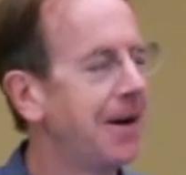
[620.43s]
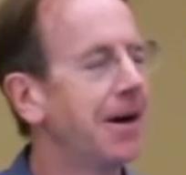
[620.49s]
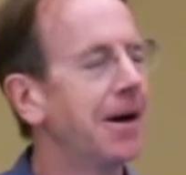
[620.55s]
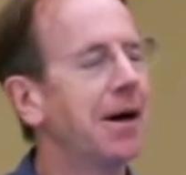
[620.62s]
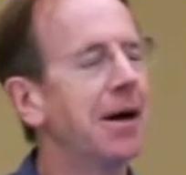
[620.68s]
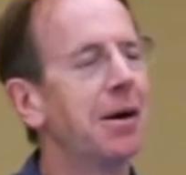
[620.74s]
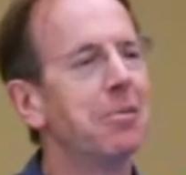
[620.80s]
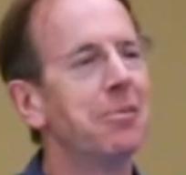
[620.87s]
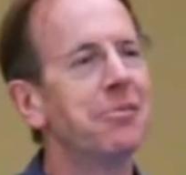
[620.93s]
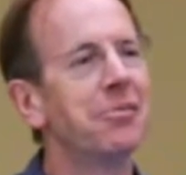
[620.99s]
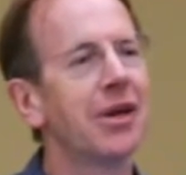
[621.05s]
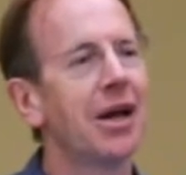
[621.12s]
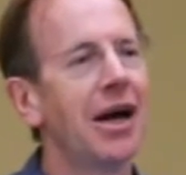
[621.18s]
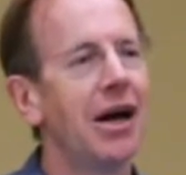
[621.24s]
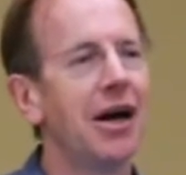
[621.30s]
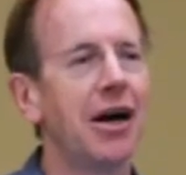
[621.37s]

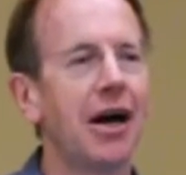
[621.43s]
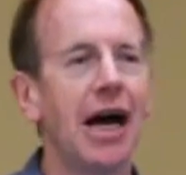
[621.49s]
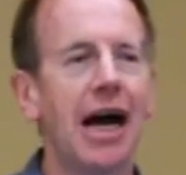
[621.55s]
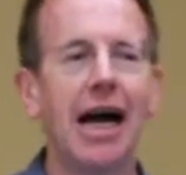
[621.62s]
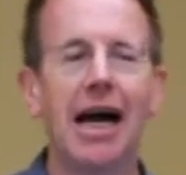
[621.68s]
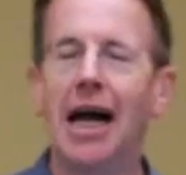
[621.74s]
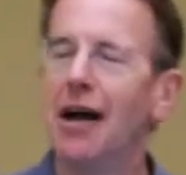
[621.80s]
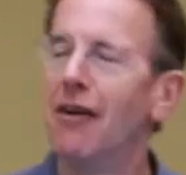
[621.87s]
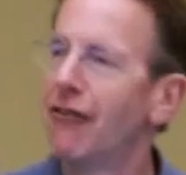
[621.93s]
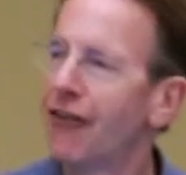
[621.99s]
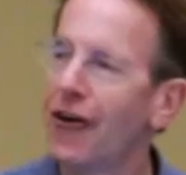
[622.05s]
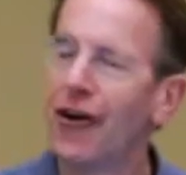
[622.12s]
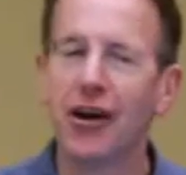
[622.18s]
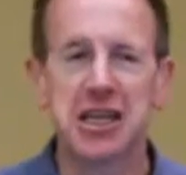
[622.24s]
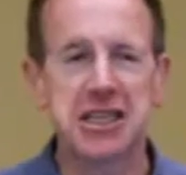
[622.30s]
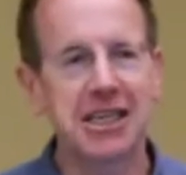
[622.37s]

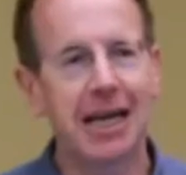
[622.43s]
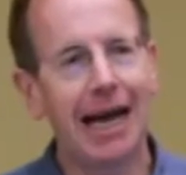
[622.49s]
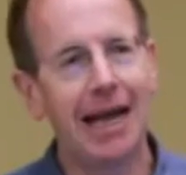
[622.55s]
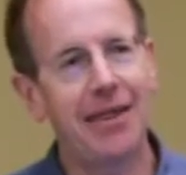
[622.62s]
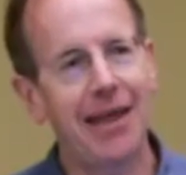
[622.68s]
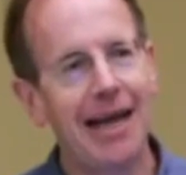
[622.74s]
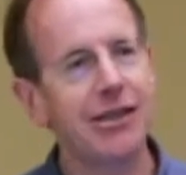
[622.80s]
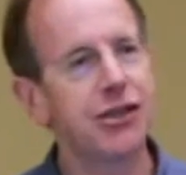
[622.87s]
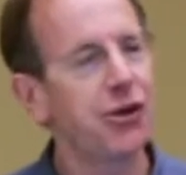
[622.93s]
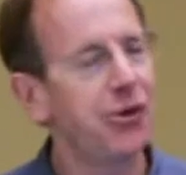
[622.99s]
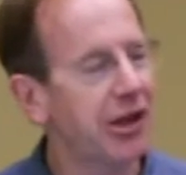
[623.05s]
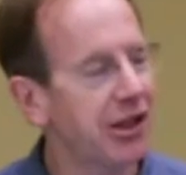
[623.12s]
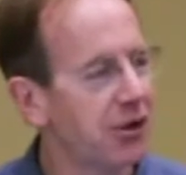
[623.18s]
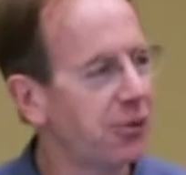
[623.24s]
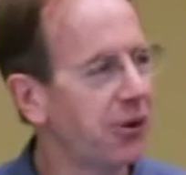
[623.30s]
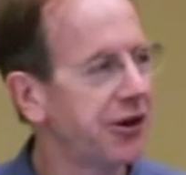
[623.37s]
first, and then
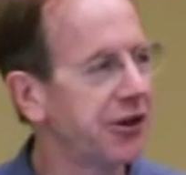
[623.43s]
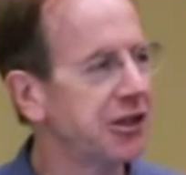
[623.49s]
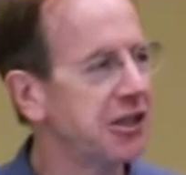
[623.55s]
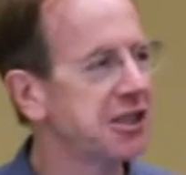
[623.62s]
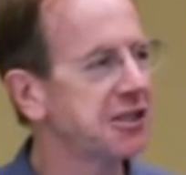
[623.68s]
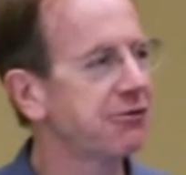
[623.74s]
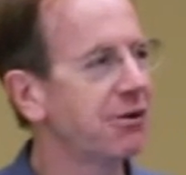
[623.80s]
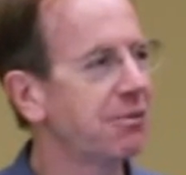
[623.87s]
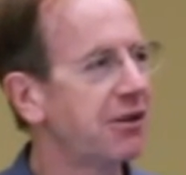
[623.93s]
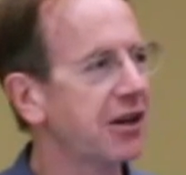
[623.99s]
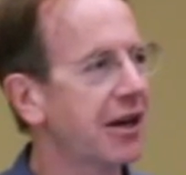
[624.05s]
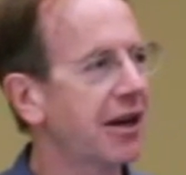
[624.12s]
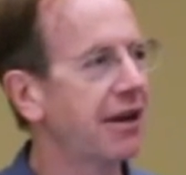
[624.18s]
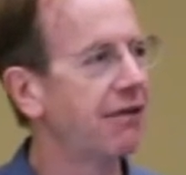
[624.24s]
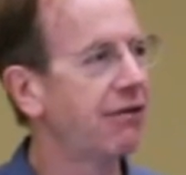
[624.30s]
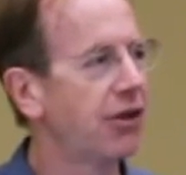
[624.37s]
doing the ones from the
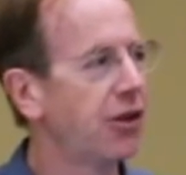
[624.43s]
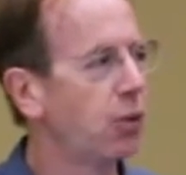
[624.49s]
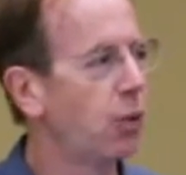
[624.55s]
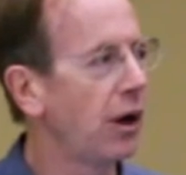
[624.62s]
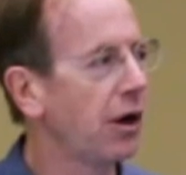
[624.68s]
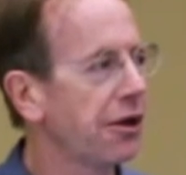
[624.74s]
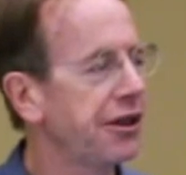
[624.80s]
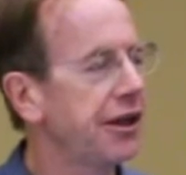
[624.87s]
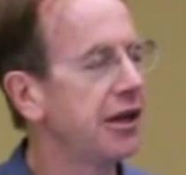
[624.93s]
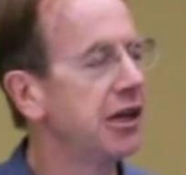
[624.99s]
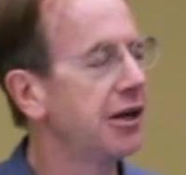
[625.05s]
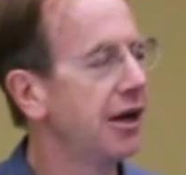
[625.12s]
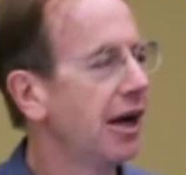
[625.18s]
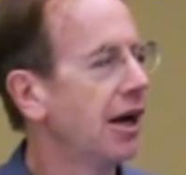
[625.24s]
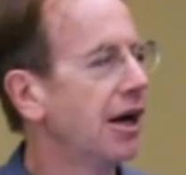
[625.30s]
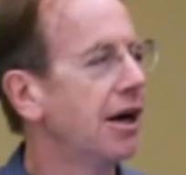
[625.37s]
kind of the wealthy